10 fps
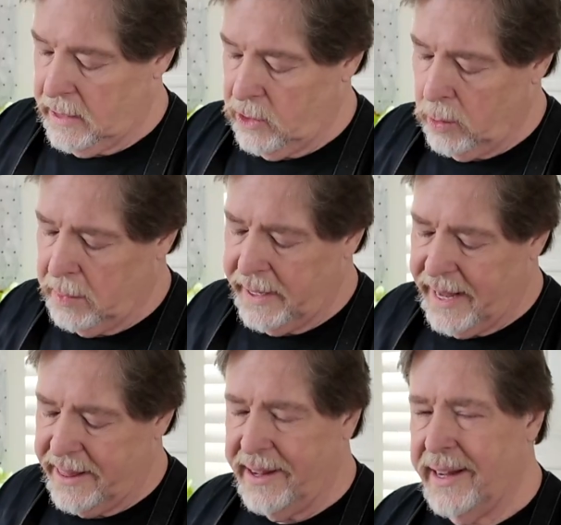Normally I
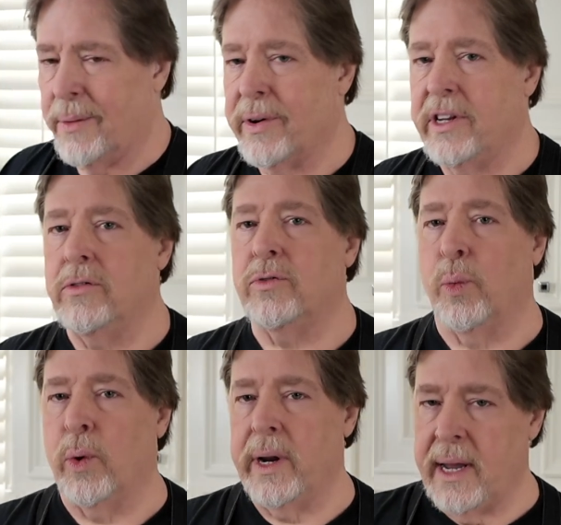think I would use
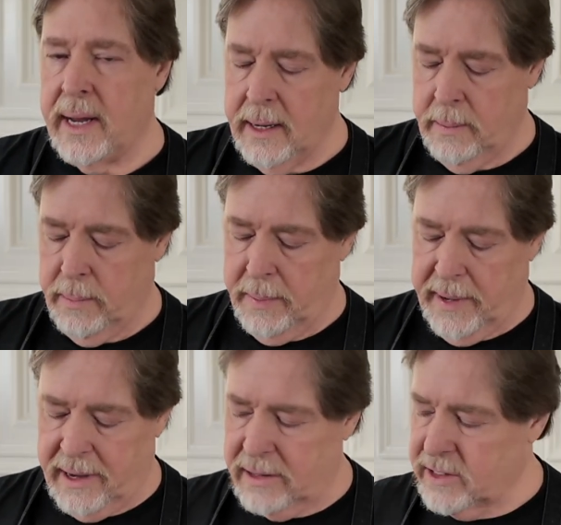1 egg, but
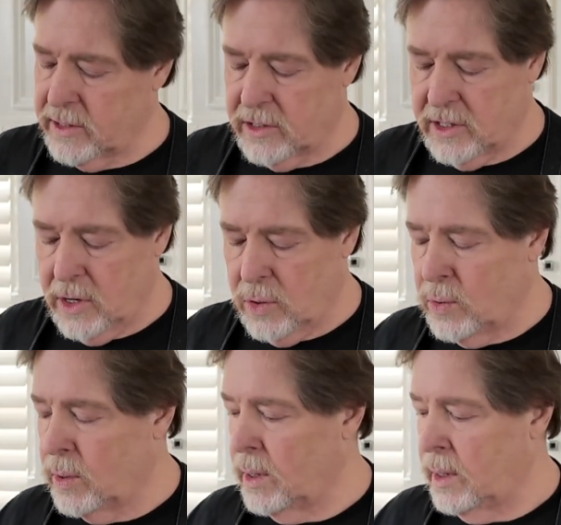because I'm
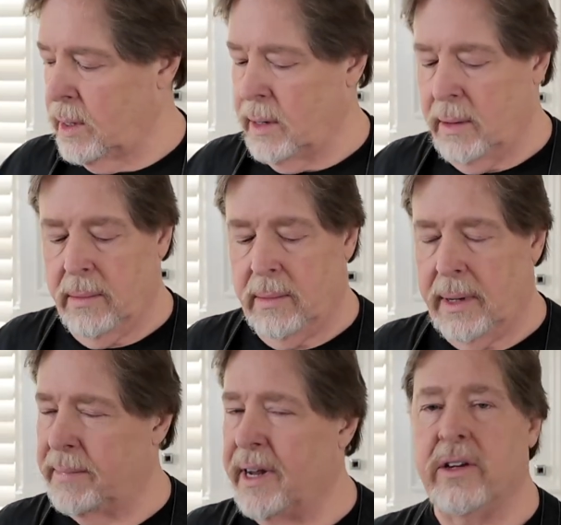
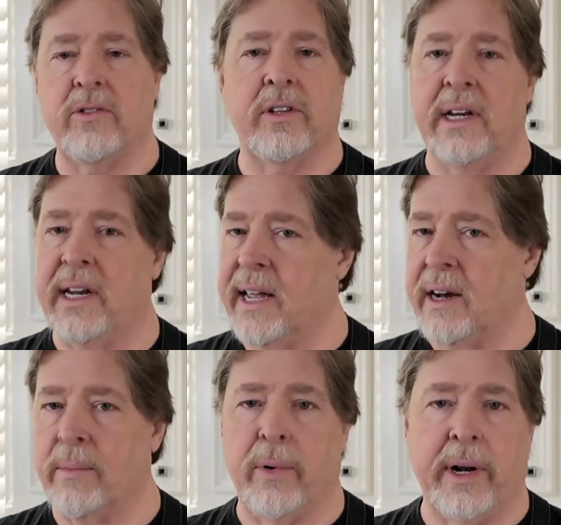not using any kind
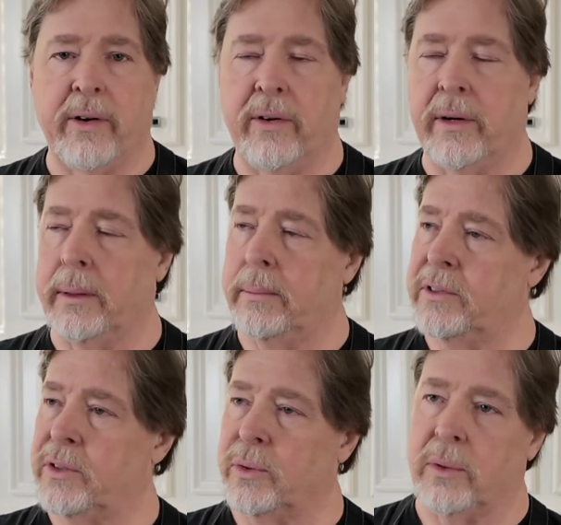of
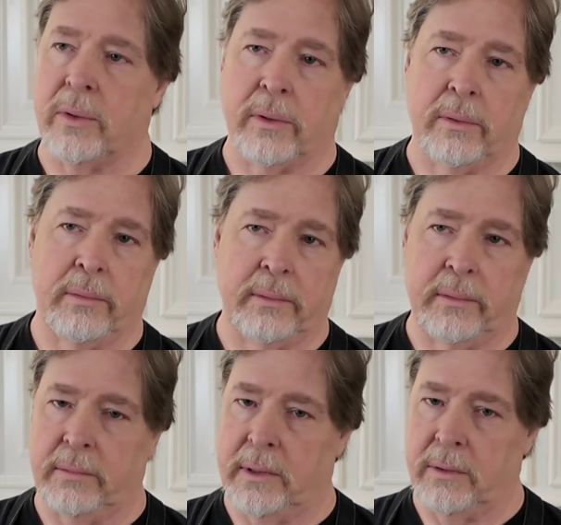breadcrumbs or
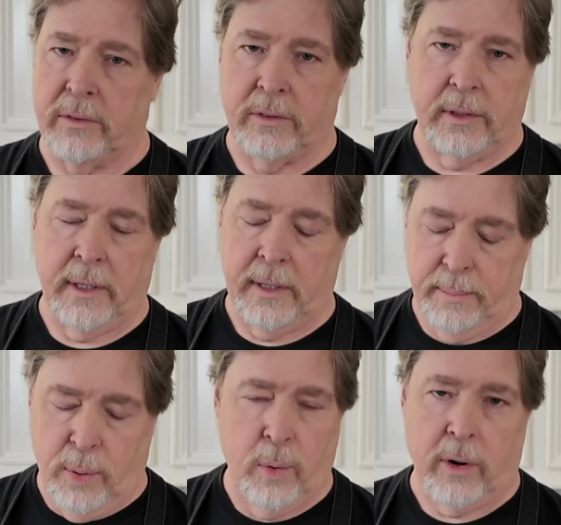those
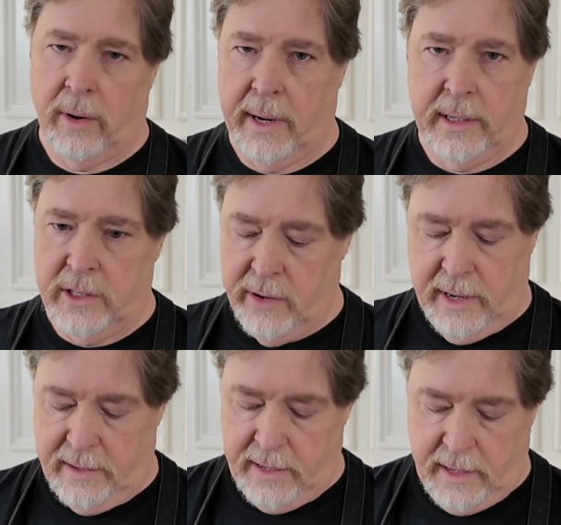pork rinds or
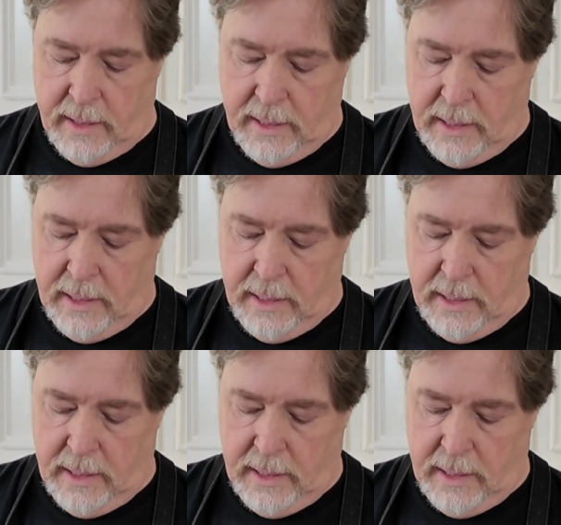anything.